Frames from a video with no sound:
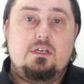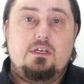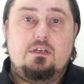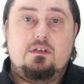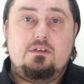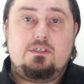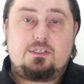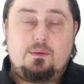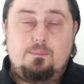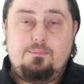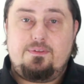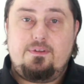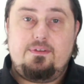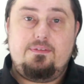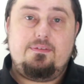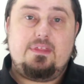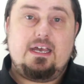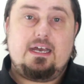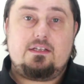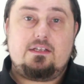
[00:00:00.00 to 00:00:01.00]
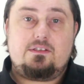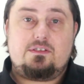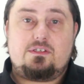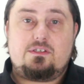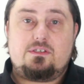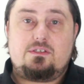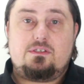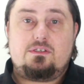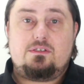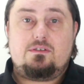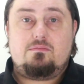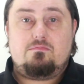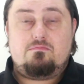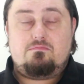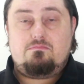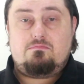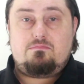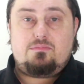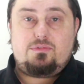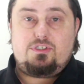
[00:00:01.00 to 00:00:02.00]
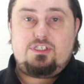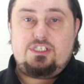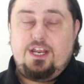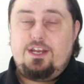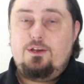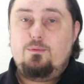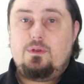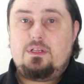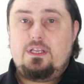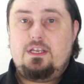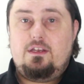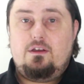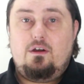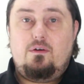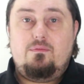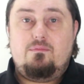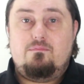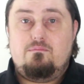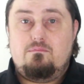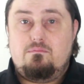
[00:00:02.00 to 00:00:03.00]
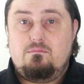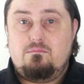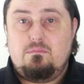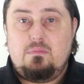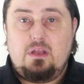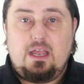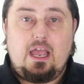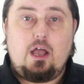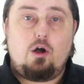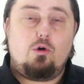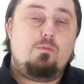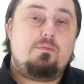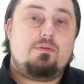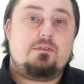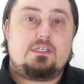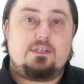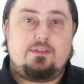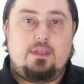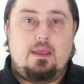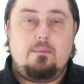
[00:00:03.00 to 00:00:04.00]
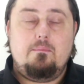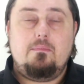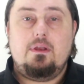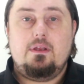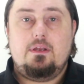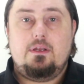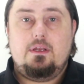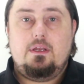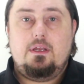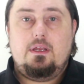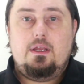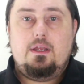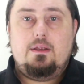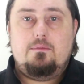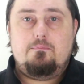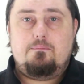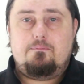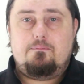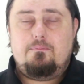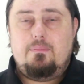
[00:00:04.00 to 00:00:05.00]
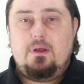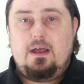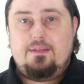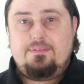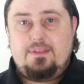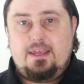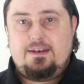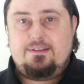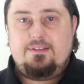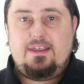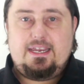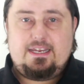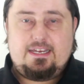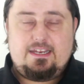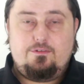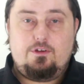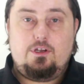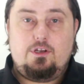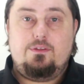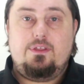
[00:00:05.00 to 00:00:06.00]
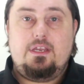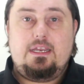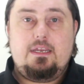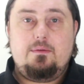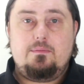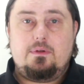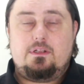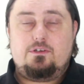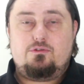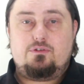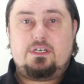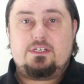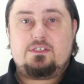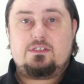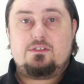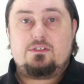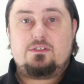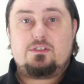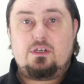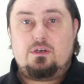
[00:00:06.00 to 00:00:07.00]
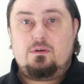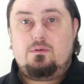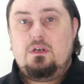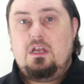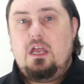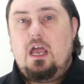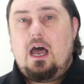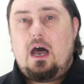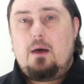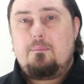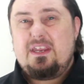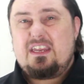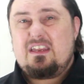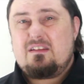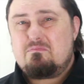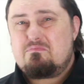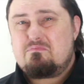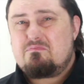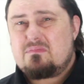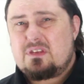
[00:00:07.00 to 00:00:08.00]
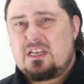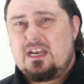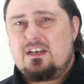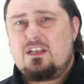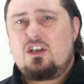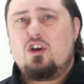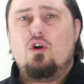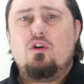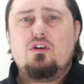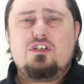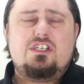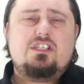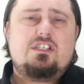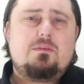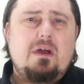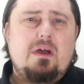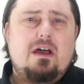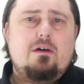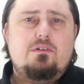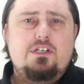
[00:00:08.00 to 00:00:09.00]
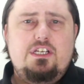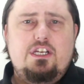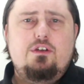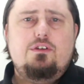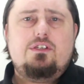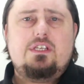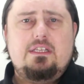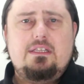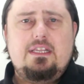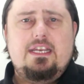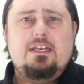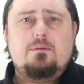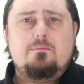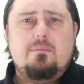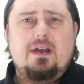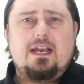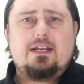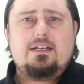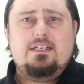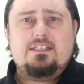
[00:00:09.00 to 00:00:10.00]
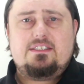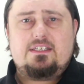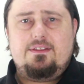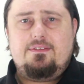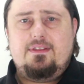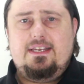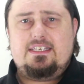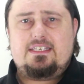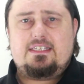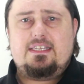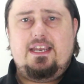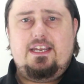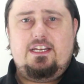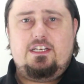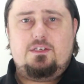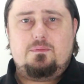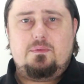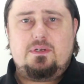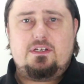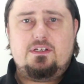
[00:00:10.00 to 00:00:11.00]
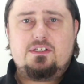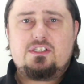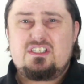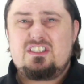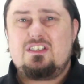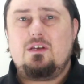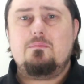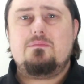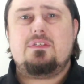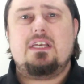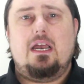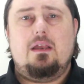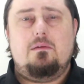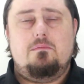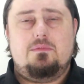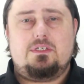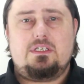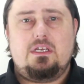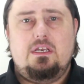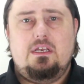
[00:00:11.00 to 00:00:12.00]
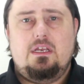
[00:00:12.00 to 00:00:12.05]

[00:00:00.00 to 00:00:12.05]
something that's genuinely of help to them, and then they give you the email address. So I'd be kind of cautious about using lead magnets at this stage because sometimes